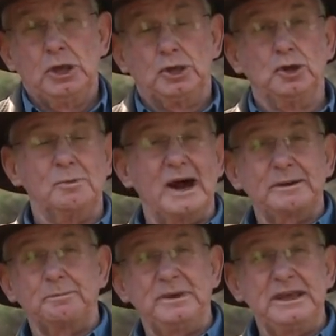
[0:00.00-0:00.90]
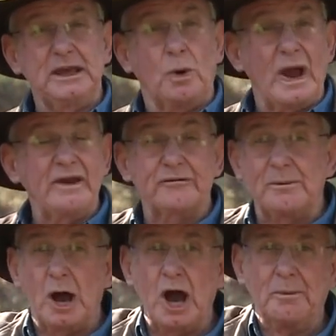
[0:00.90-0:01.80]
You might be away
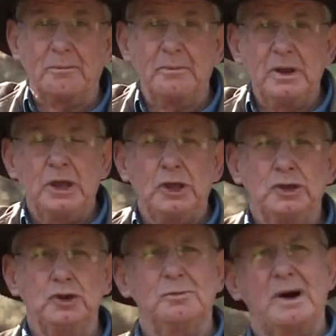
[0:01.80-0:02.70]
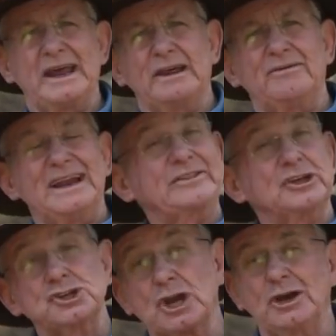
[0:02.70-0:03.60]
from home. You might have let
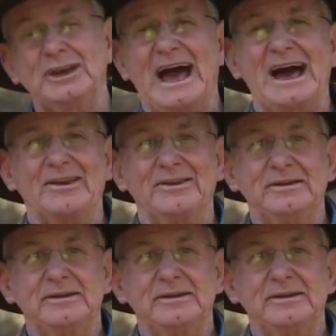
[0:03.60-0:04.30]
the show down.